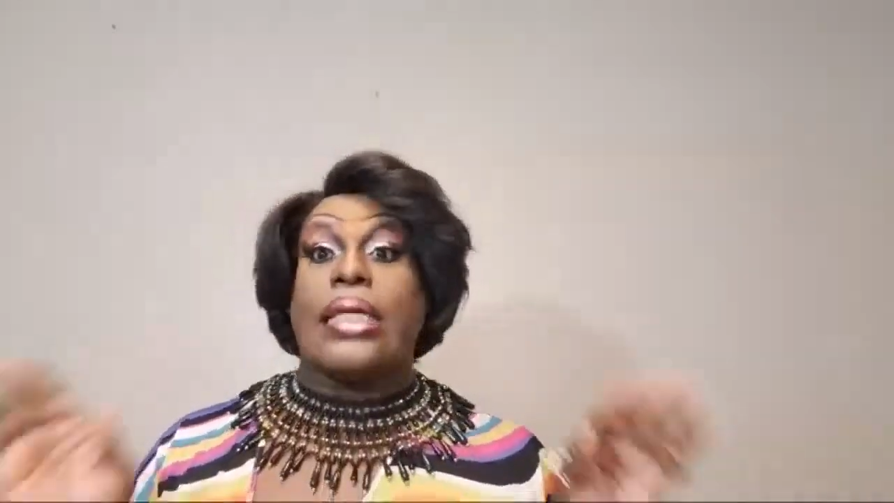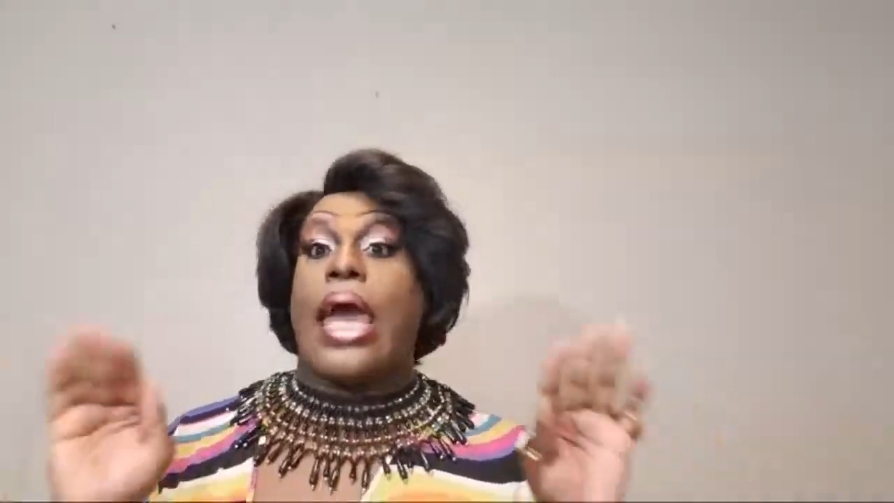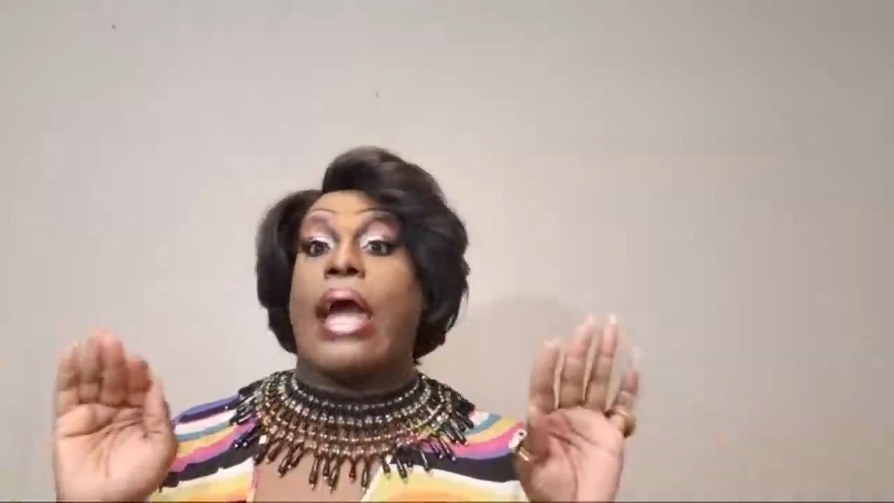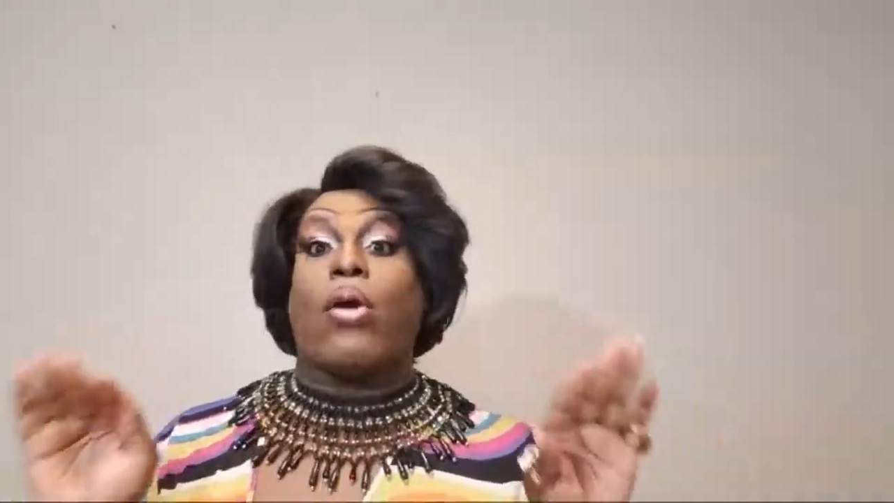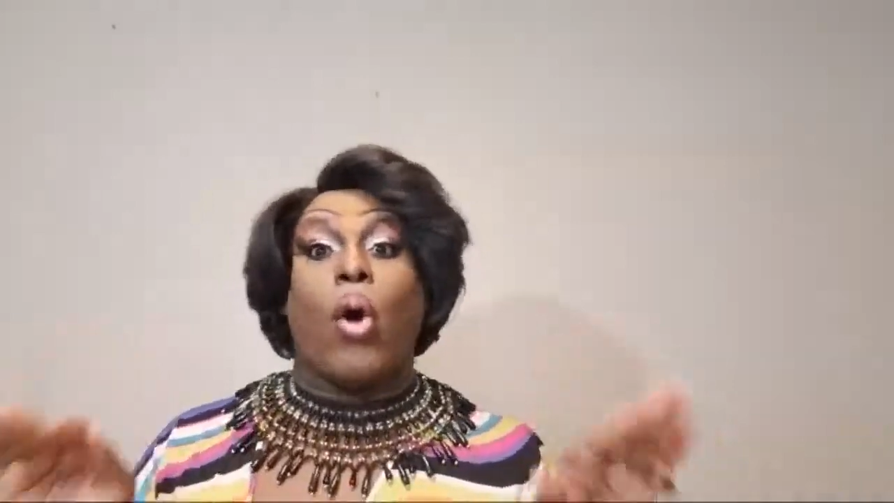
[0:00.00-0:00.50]
He
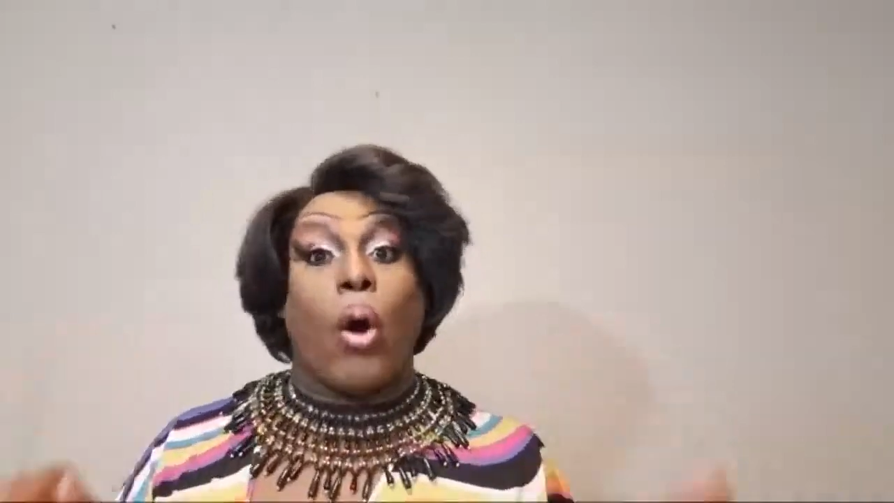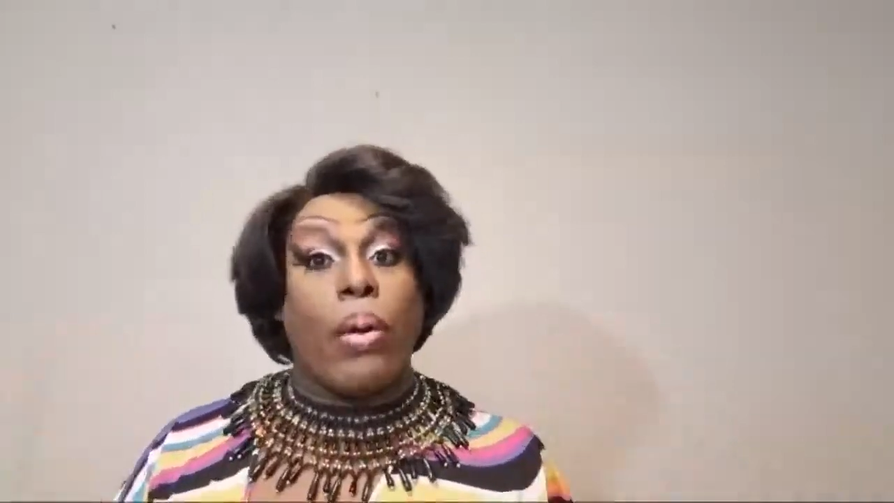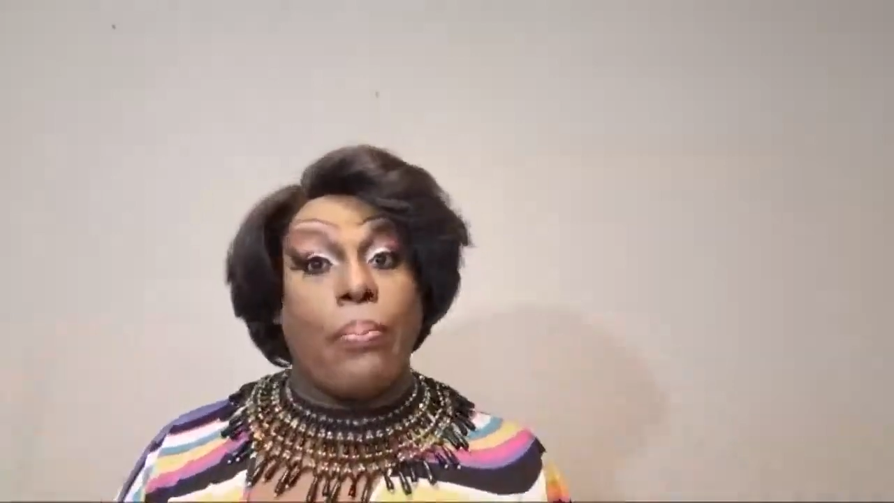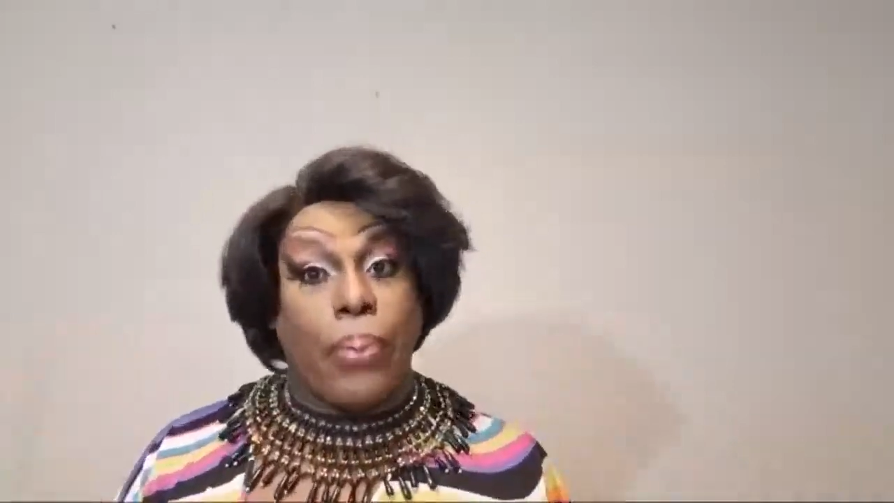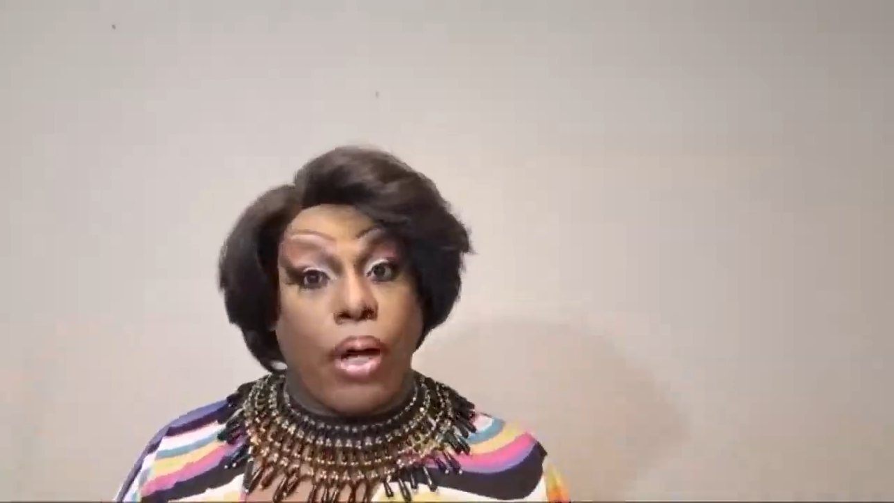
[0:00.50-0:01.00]
had
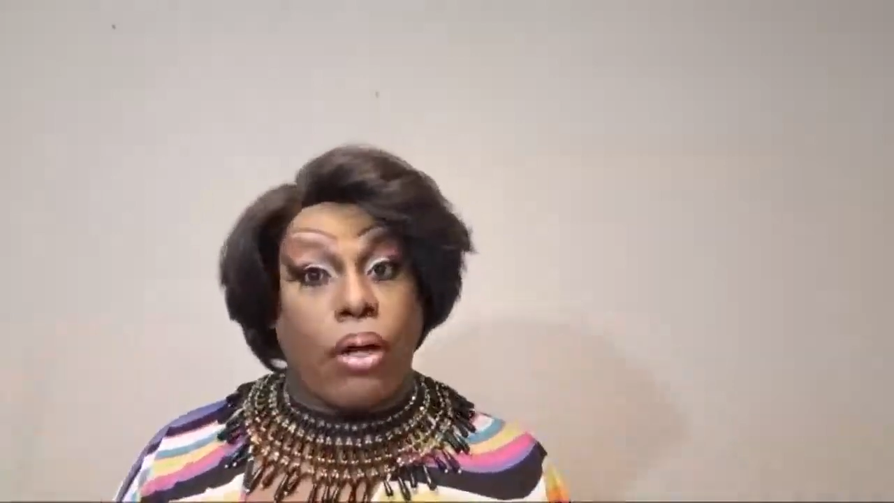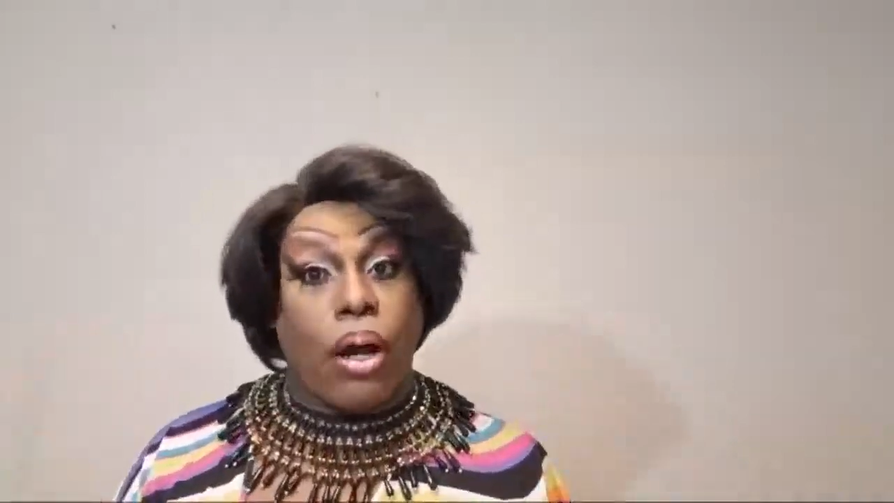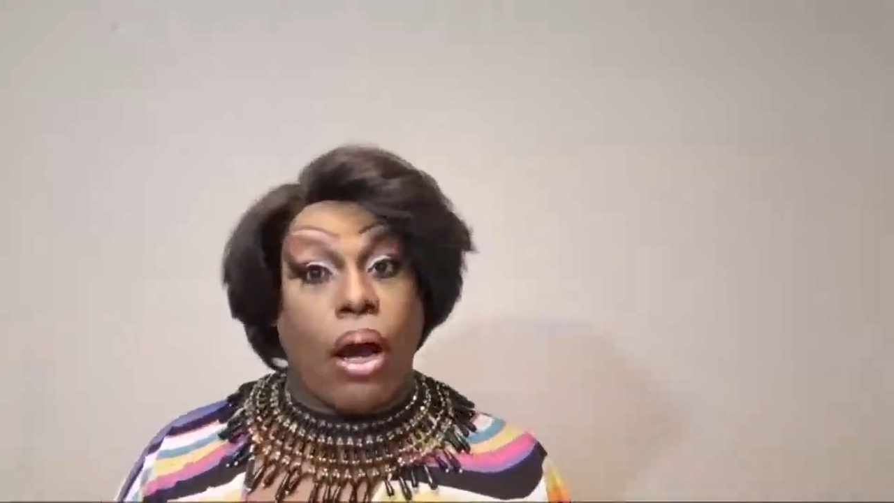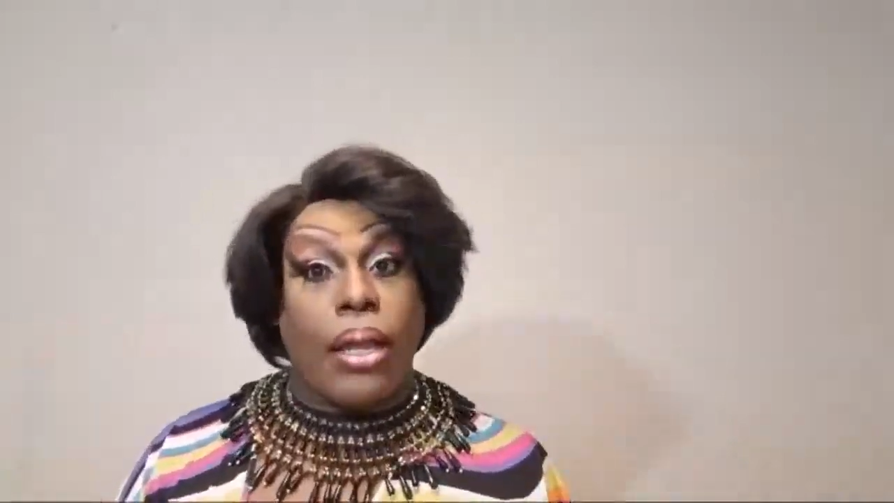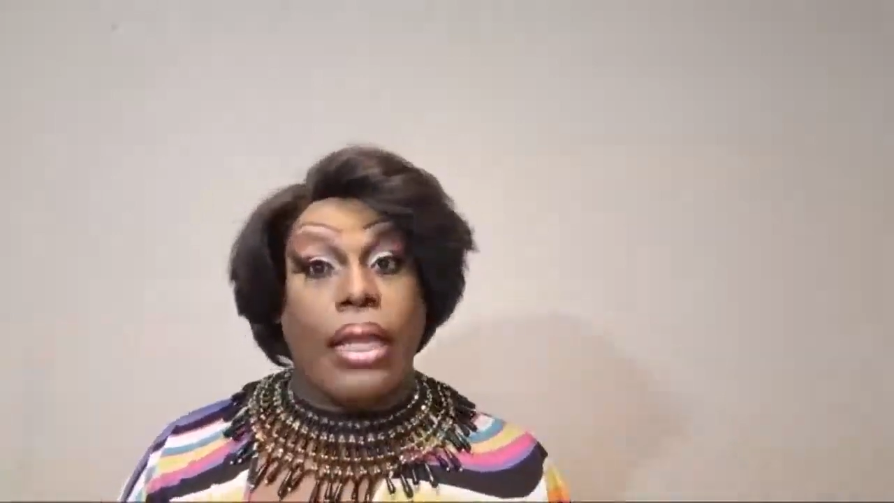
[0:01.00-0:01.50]
Cory Booker
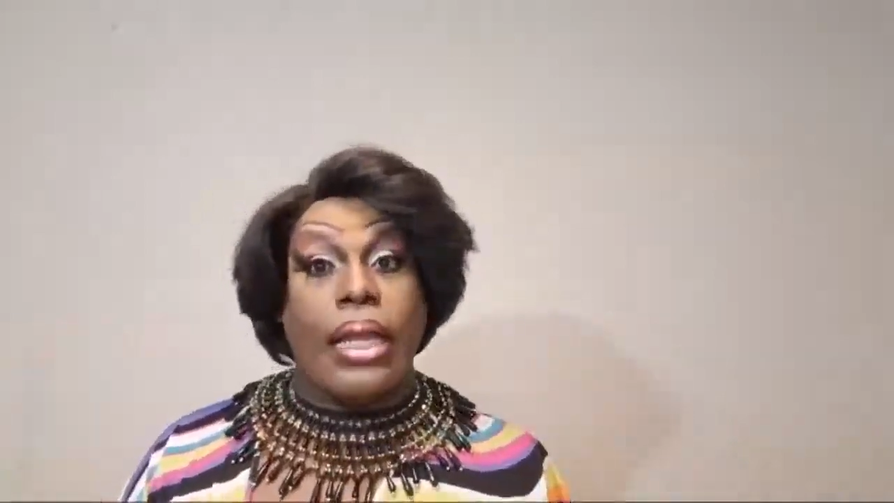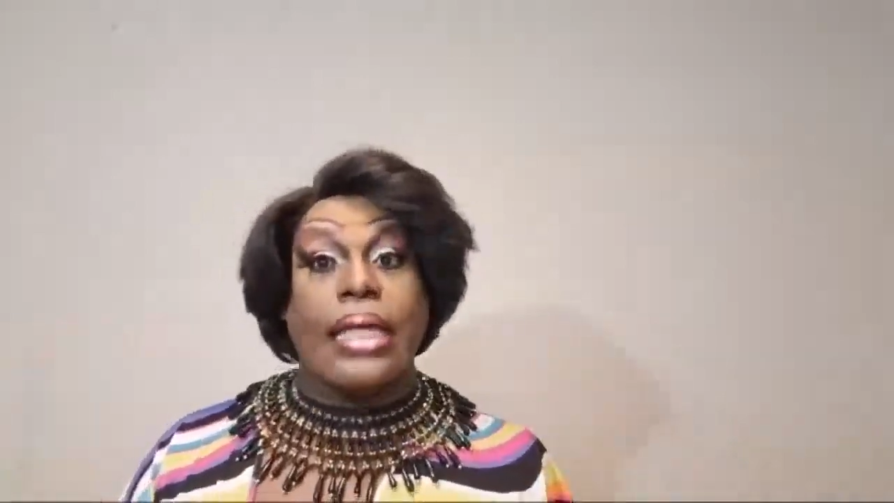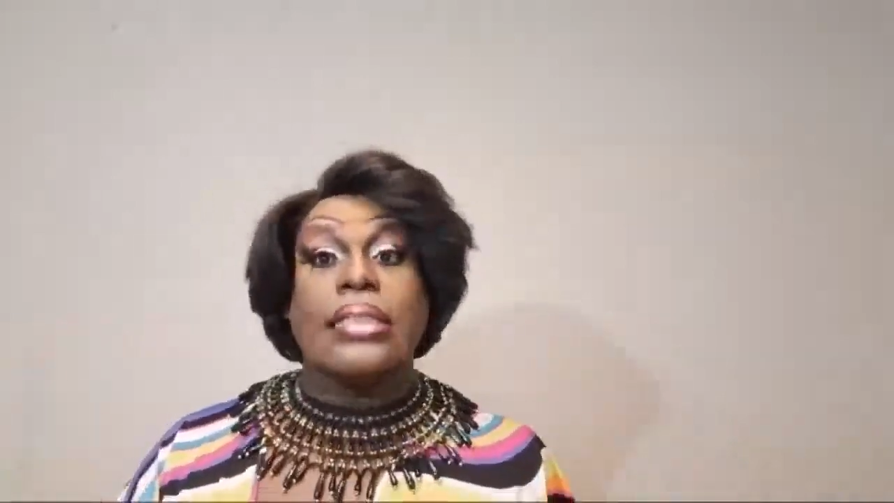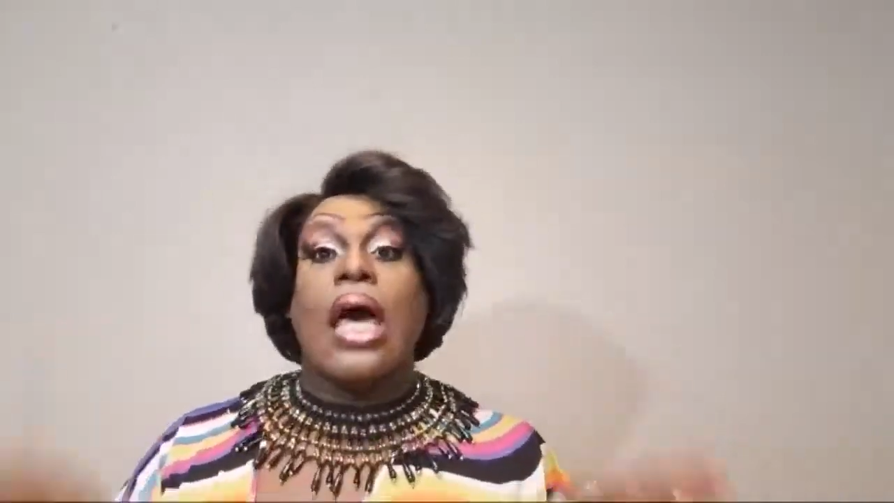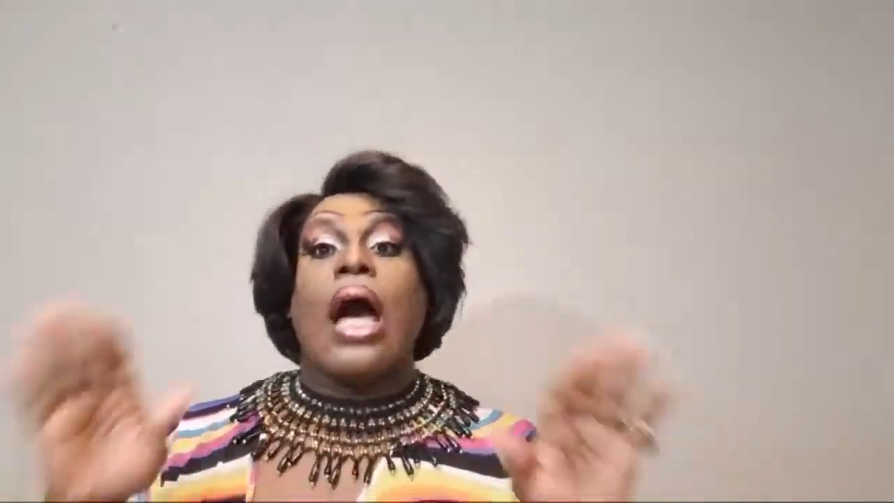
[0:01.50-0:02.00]
on the list.